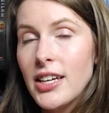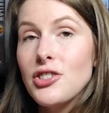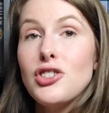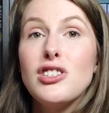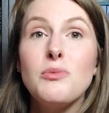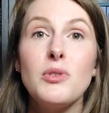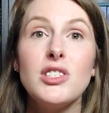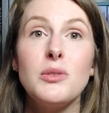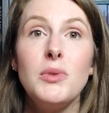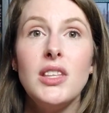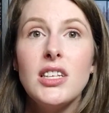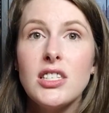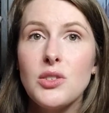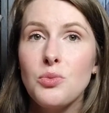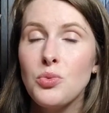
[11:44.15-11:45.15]
and she's supposed to be
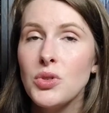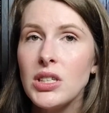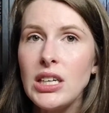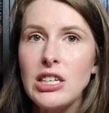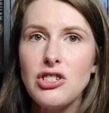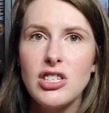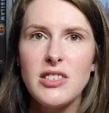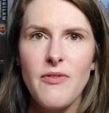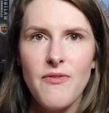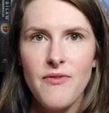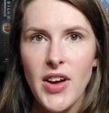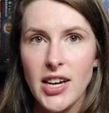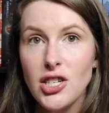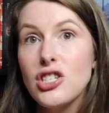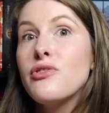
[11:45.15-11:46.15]
this really just
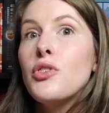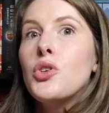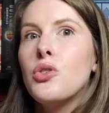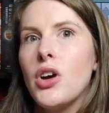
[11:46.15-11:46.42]
vengeful